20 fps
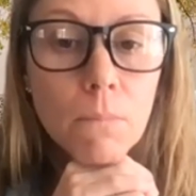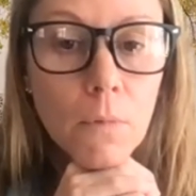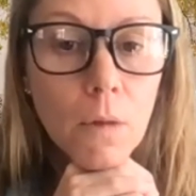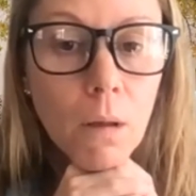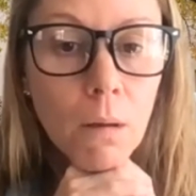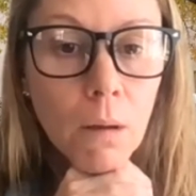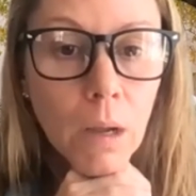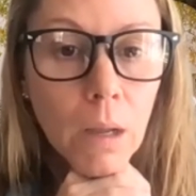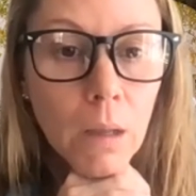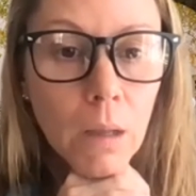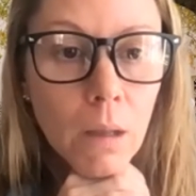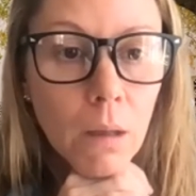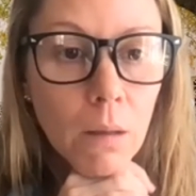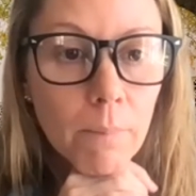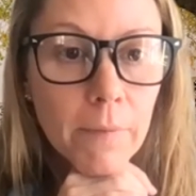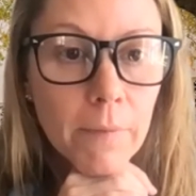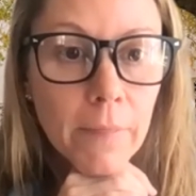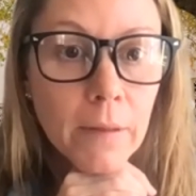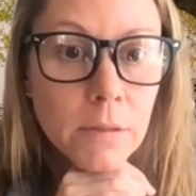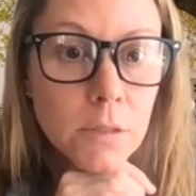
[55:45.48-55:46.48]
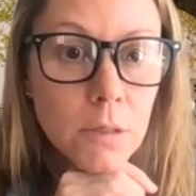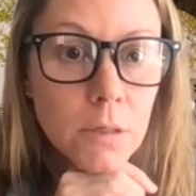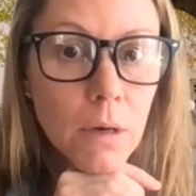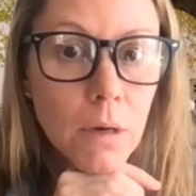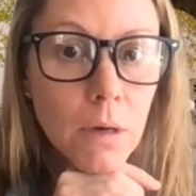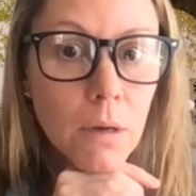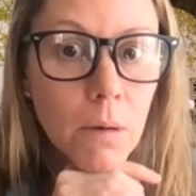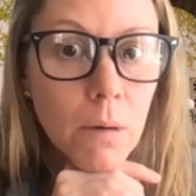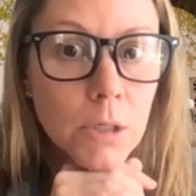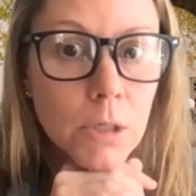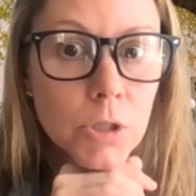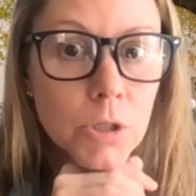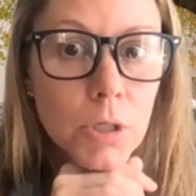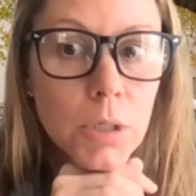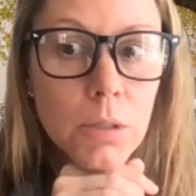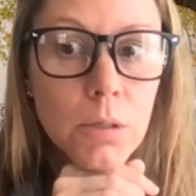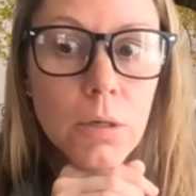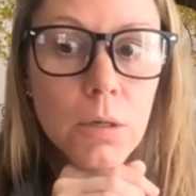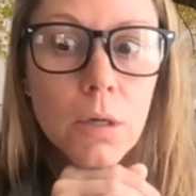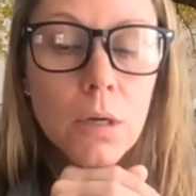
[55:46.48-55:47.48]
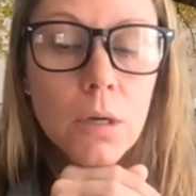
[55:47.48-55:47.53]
Okay, but that's a great question.